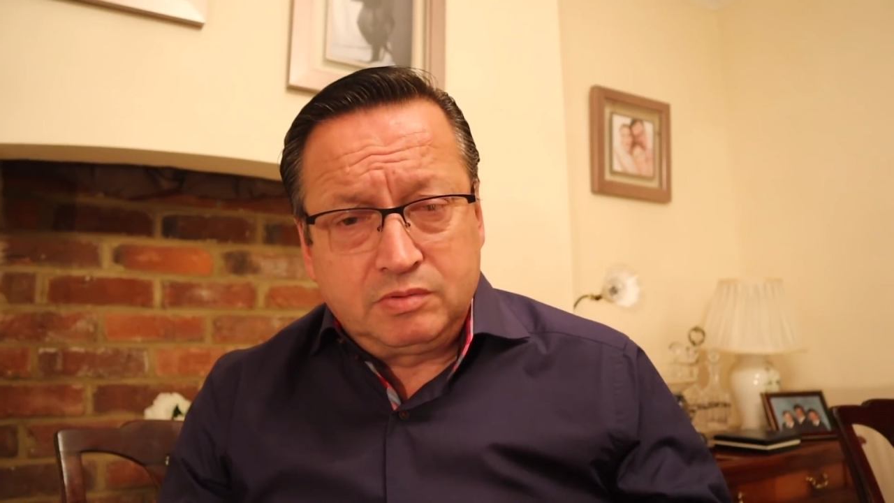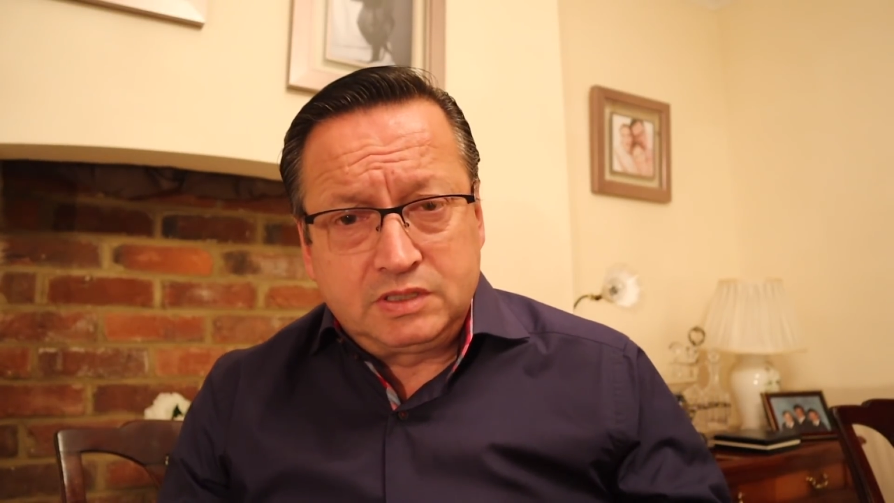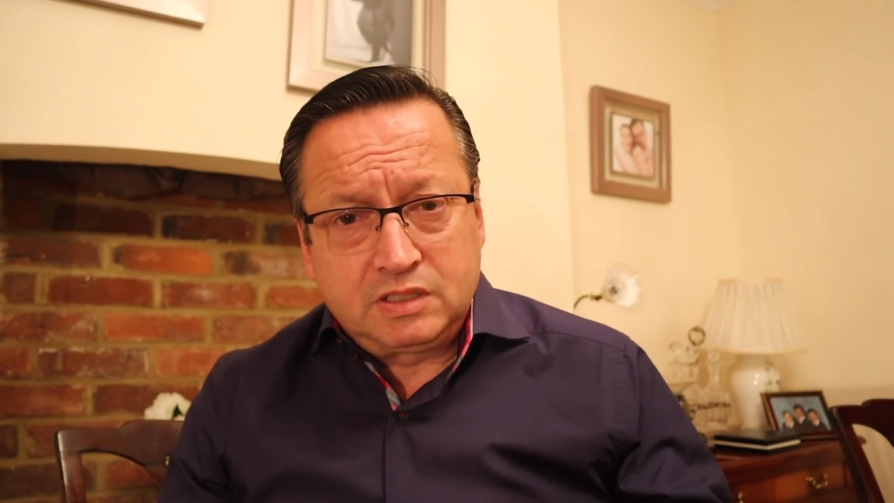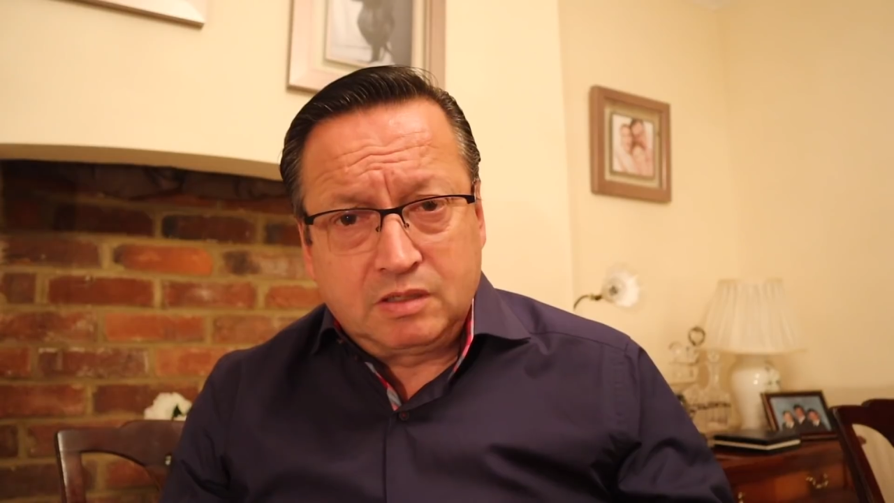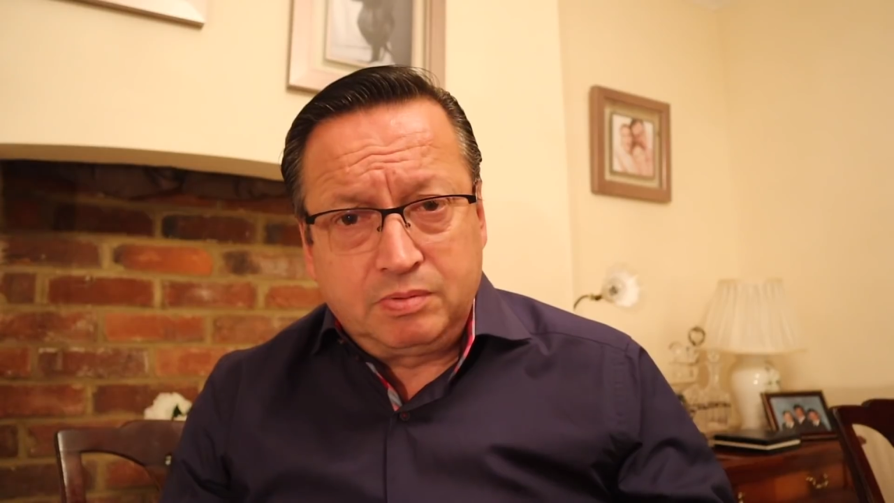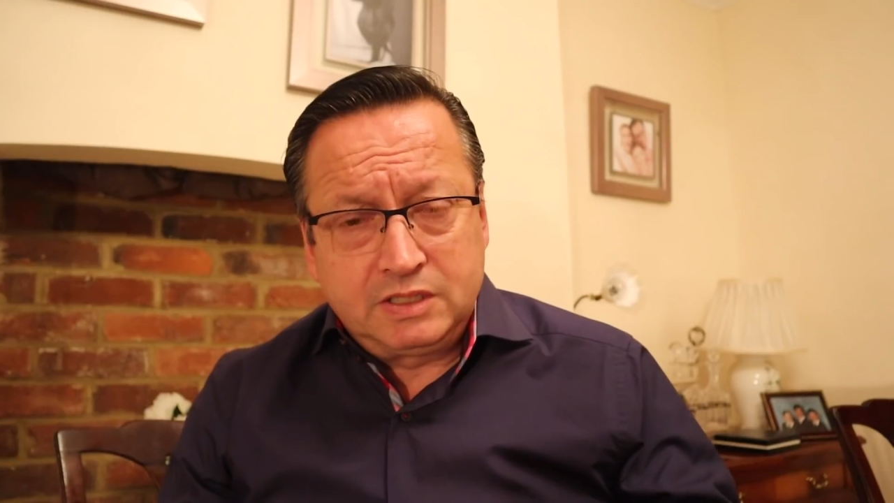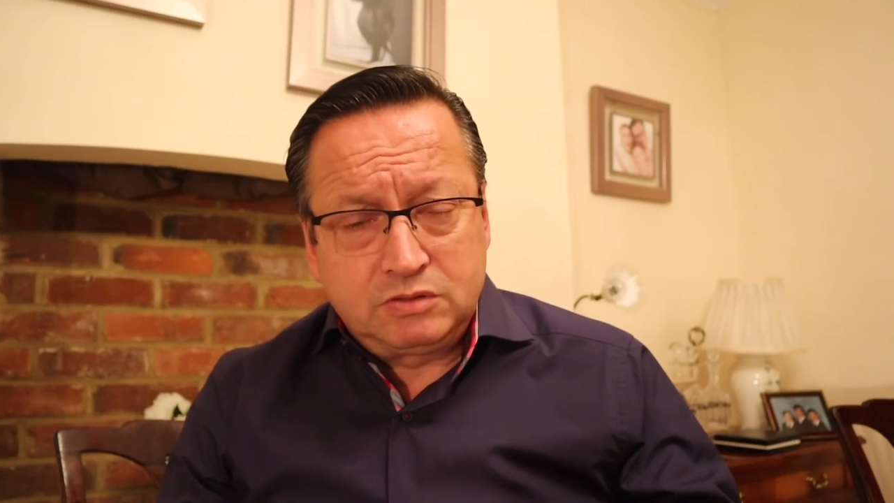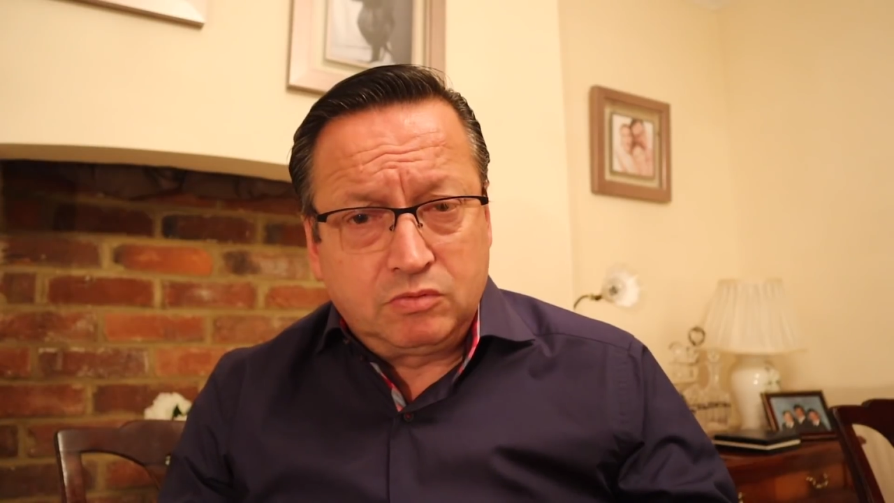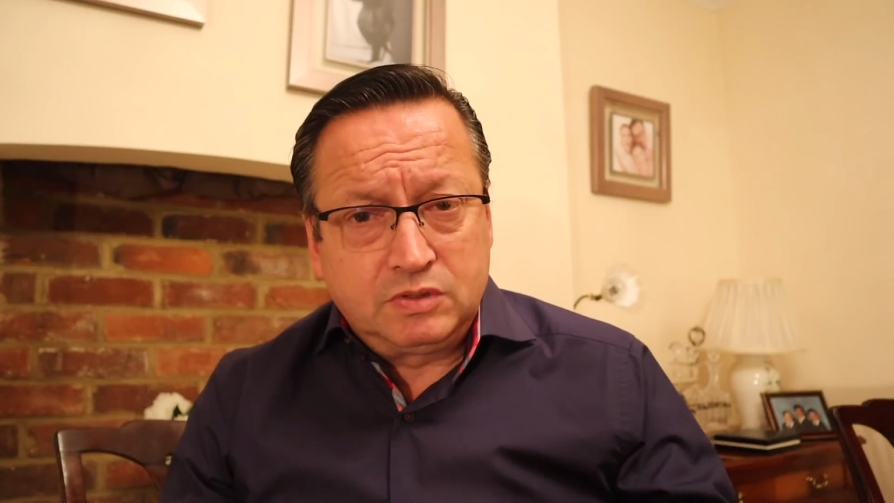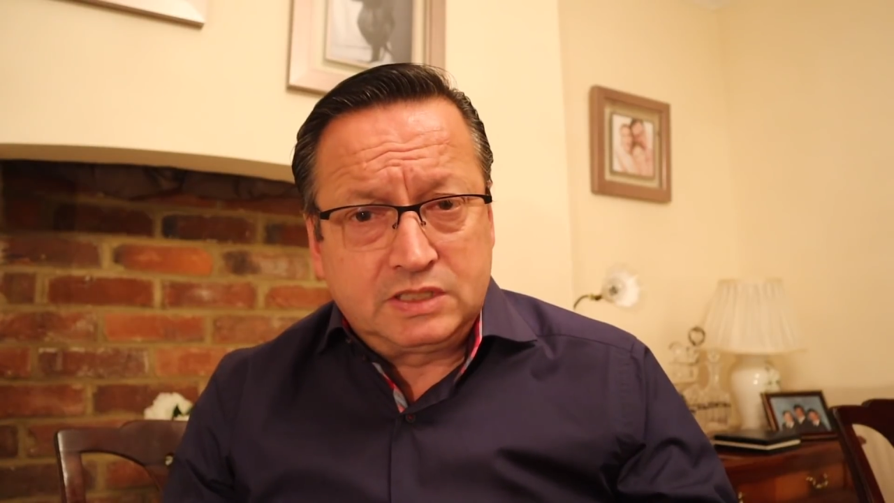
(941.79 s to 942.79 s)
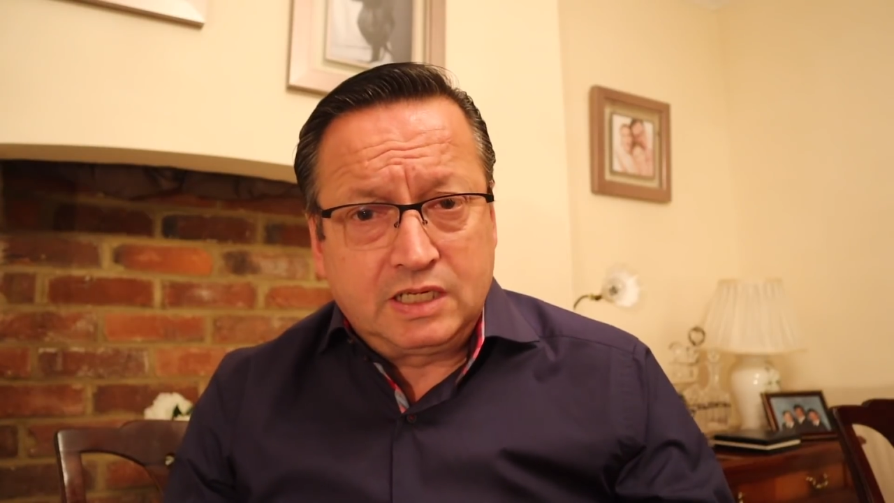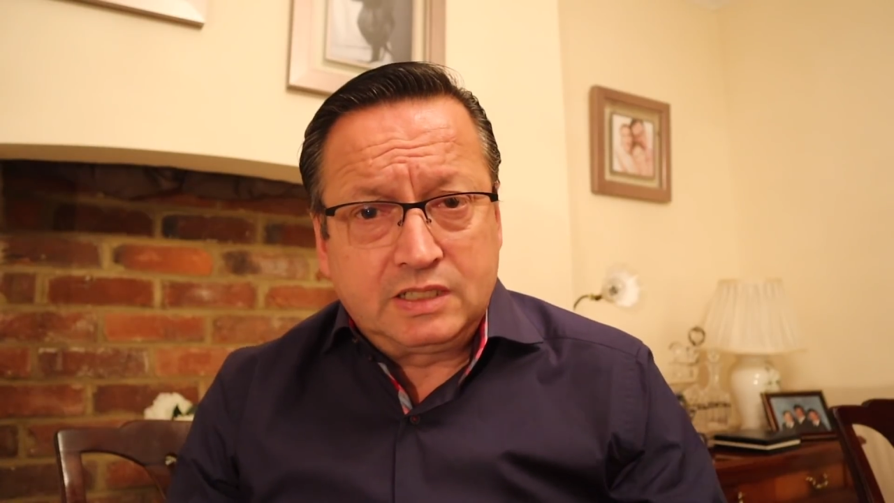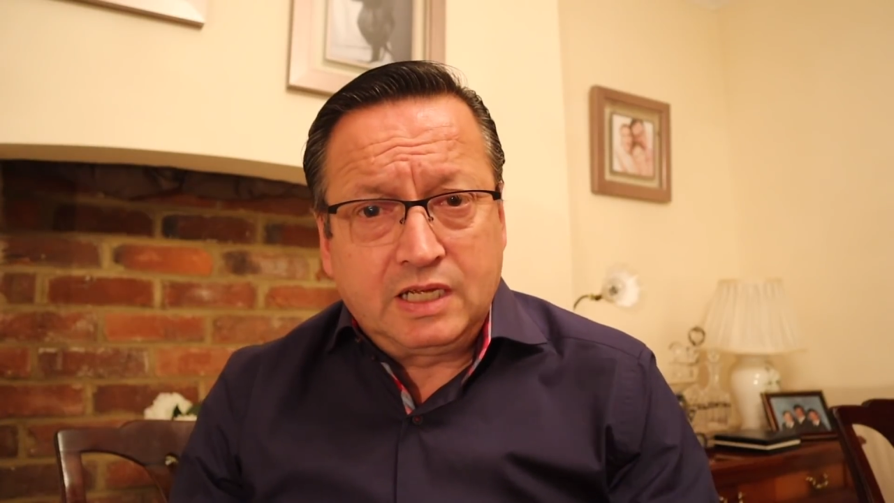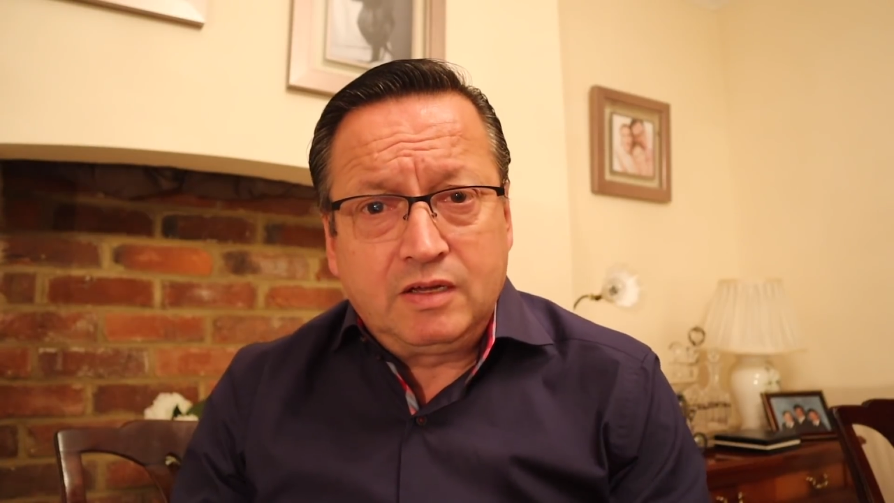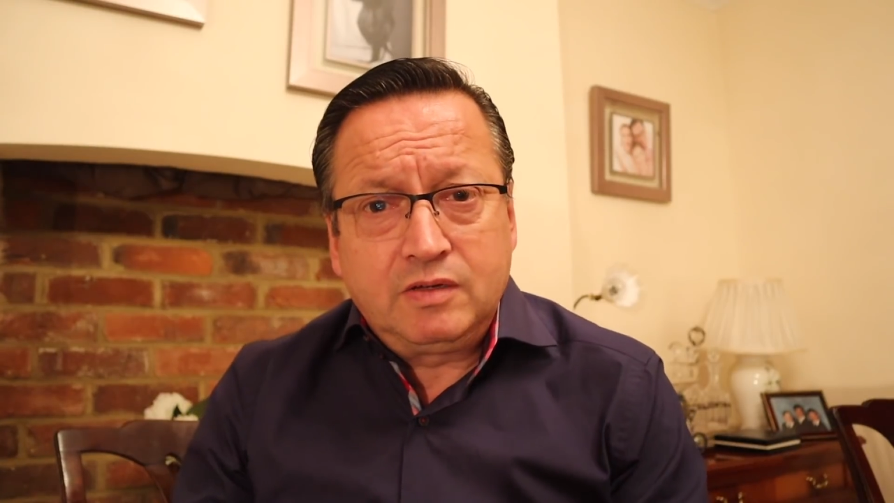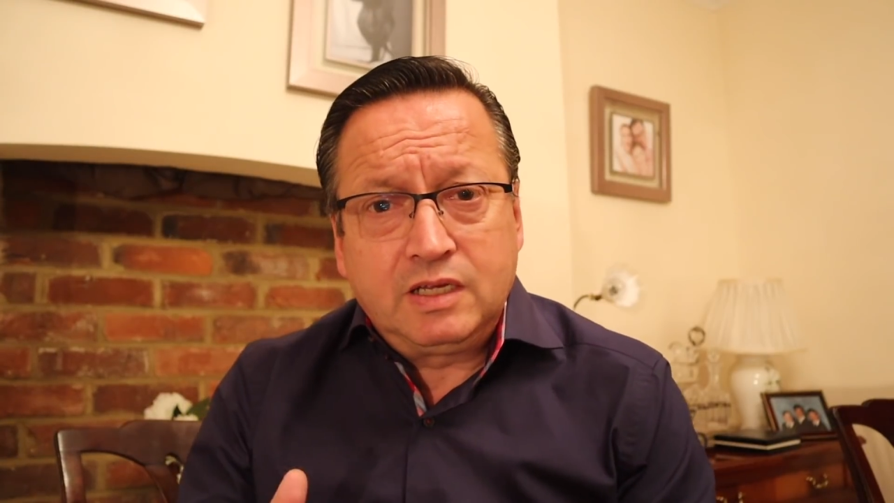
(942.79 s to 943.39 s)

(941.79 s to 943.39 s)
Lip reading: particular place where we sat down,